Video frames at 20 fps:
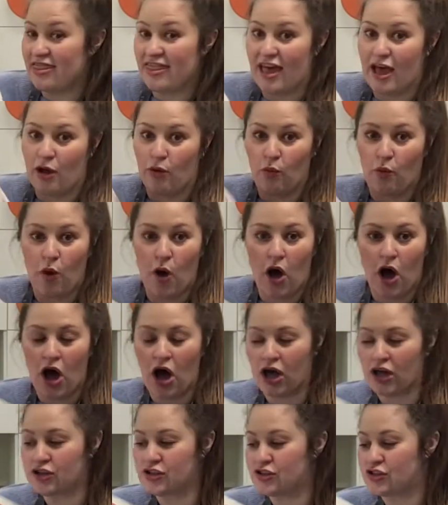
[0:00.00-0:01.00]
there
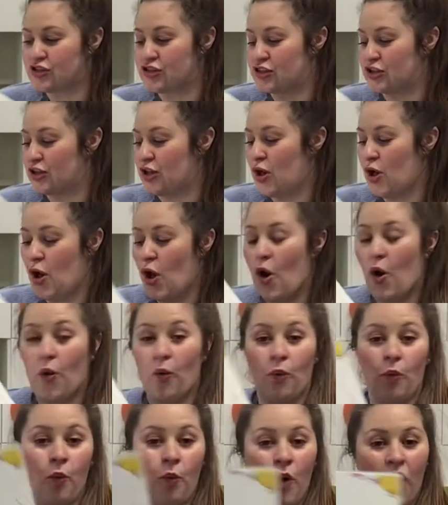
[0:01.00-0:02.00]
was
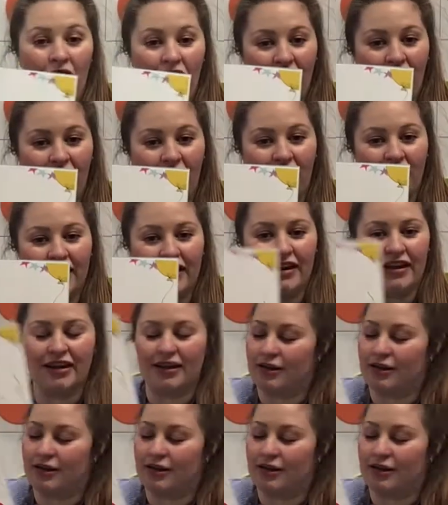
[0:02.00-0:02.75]
one.